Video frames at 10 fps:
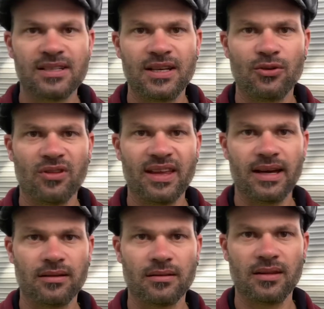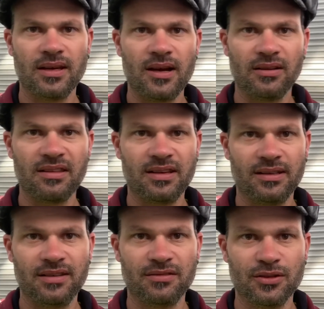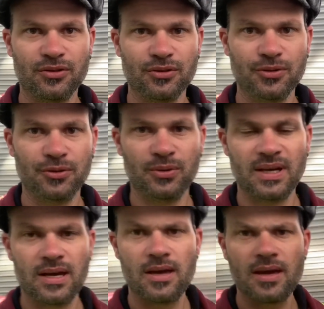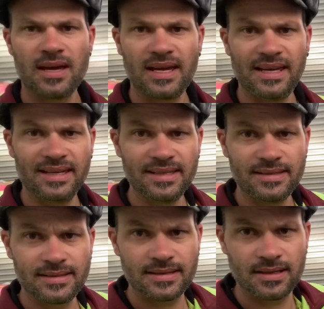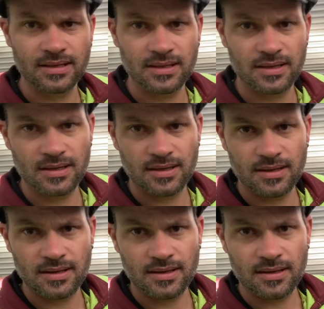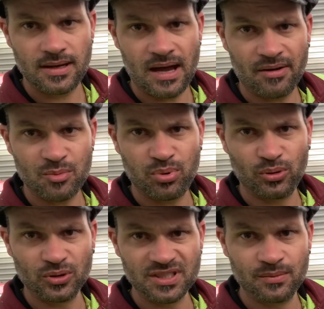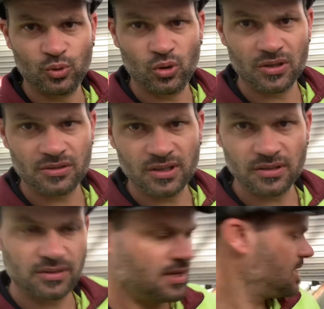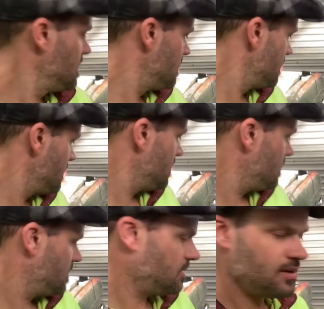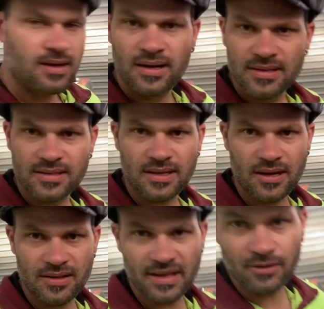all that, the only thing left to do is I'm going to pour some water on it so that it will